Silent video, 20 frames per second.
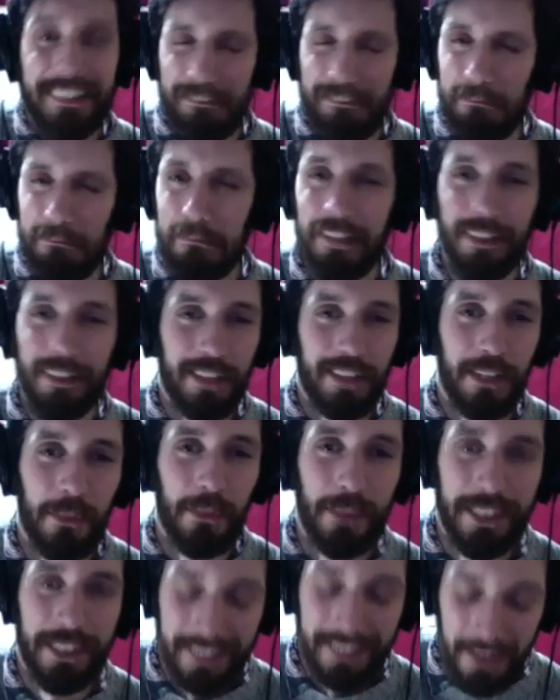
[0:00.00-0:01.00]
That was kind
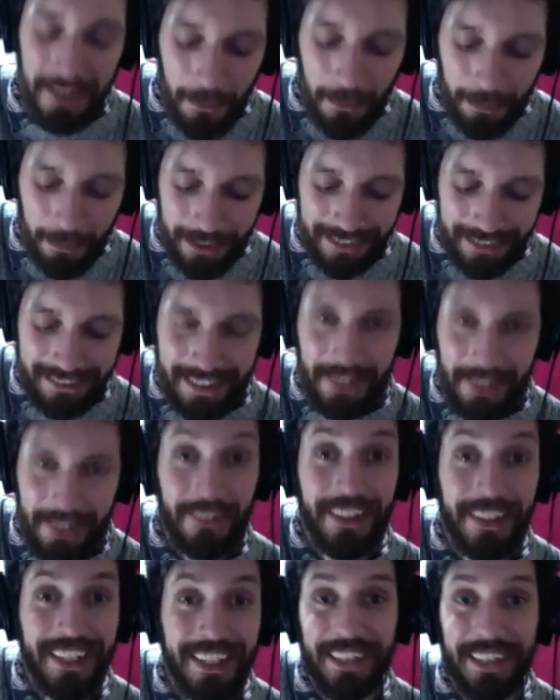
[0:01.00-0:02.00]
of weird. But
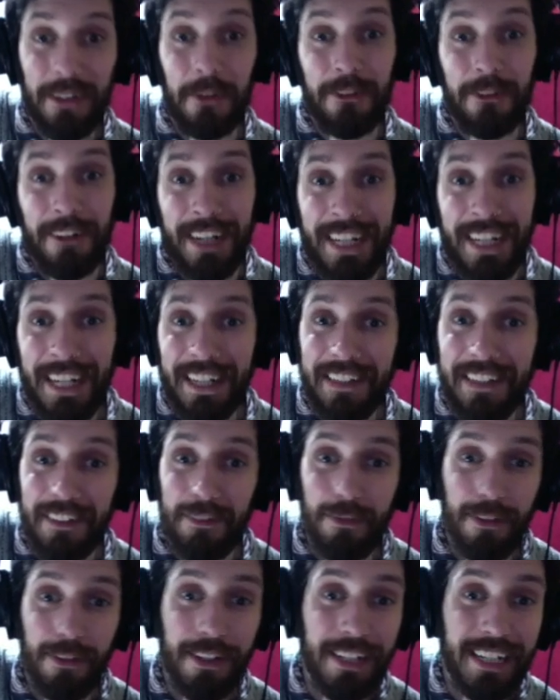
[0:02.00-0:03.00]
still, you know, try and get a
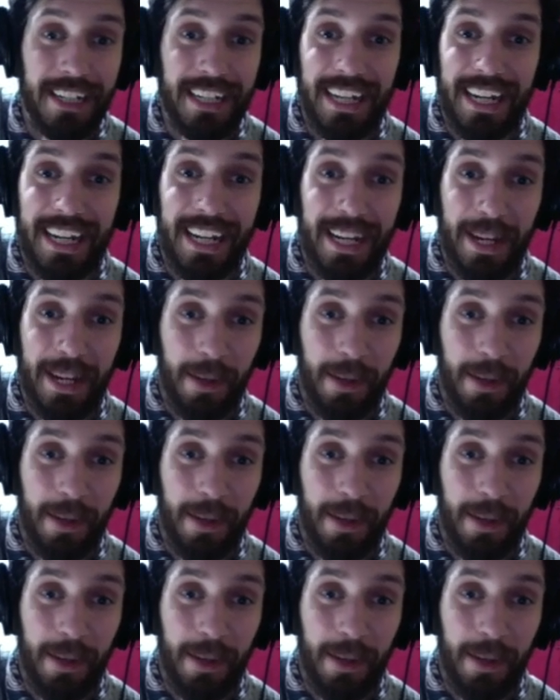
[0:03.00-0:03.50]
different